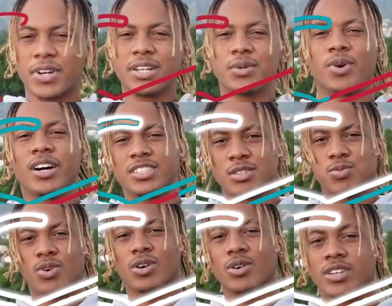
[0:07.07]
pre, why
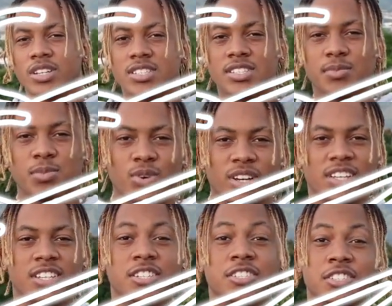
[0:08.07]
Chapwagon, it's your
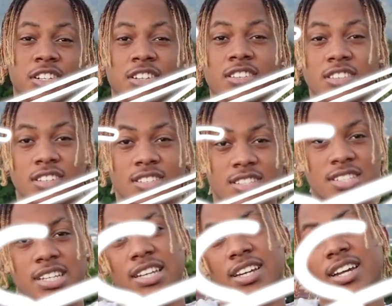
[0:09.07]
boy Jonathan
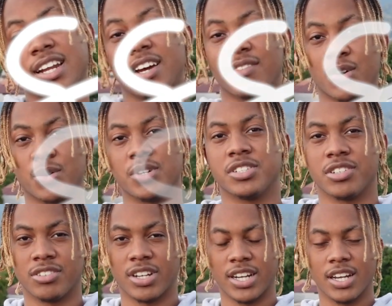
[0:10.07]
Singh. And I have a
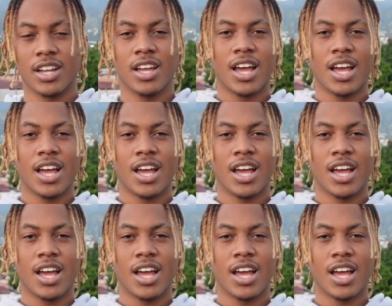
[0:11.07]
question, right?